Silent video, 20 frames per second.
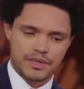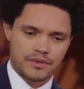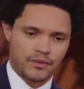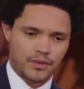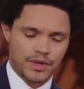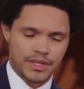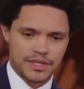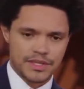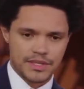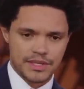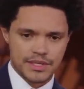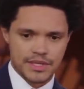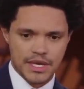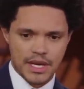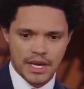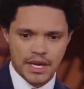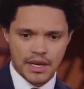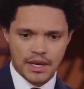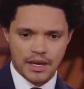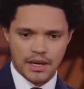For instance,
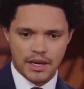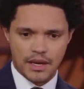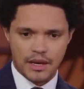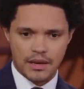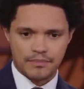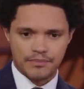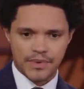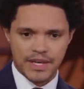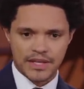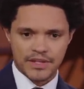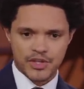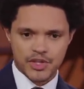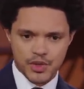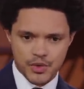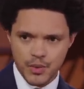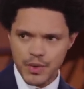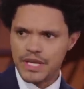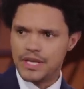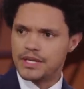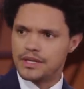um, in
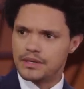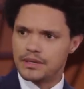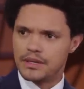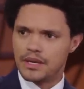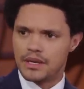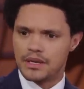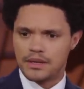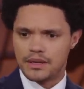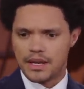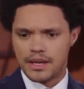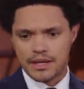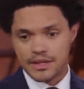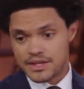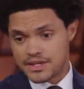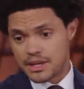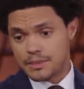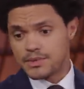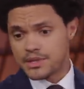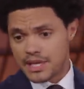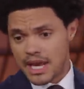Sweden and, and in
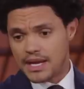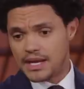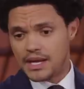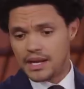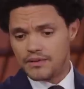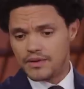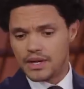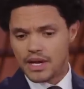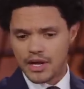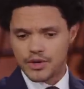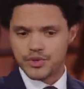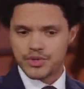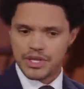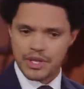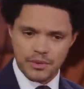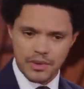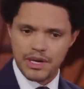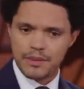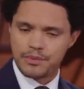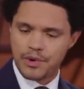some Scandinavian countries,
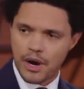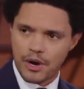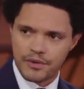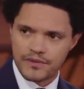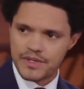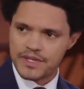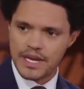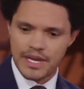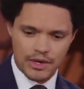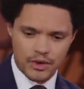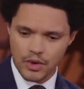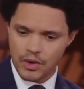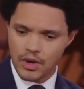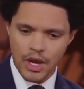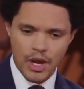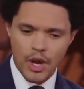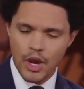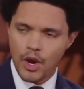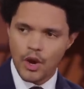they're really proud of saying, look,